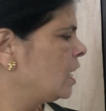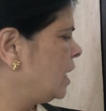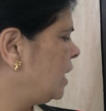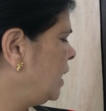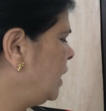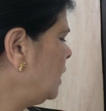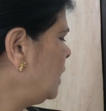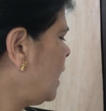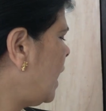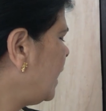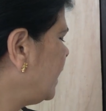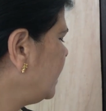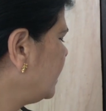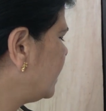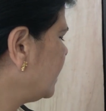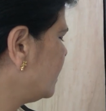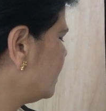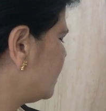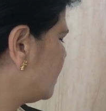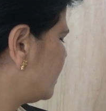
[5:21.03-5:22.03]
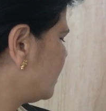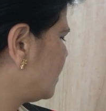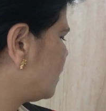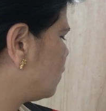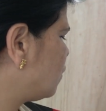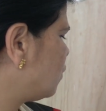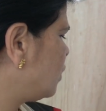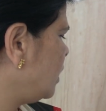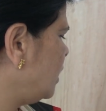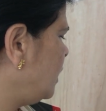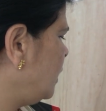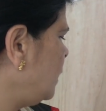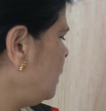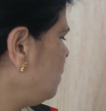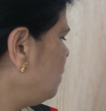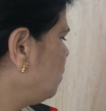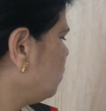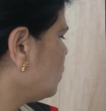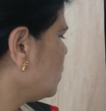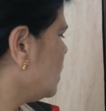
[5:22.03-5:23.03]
in 1960,